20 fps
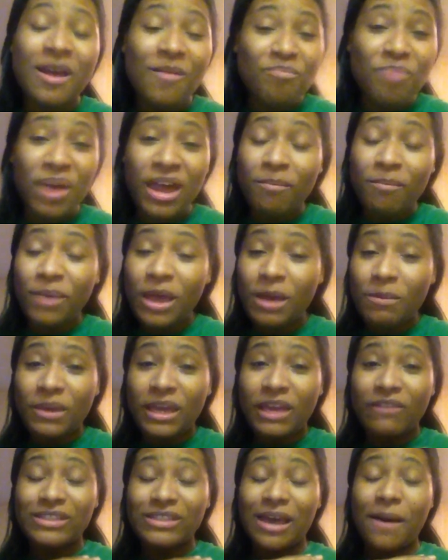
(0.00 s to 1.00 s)
Bam Bam
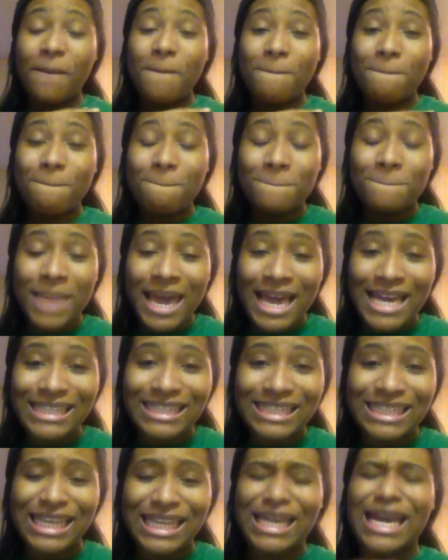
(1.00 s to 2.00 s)
gives
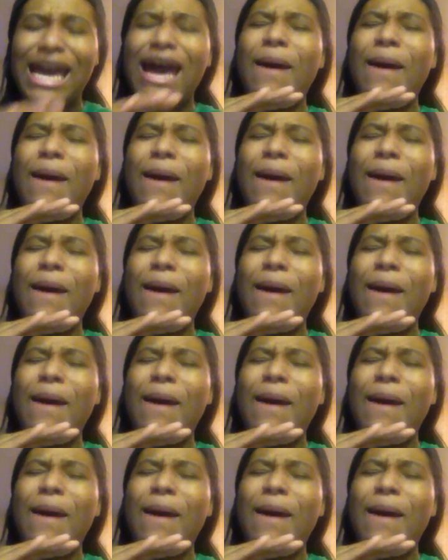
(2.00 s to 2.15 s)
amazing,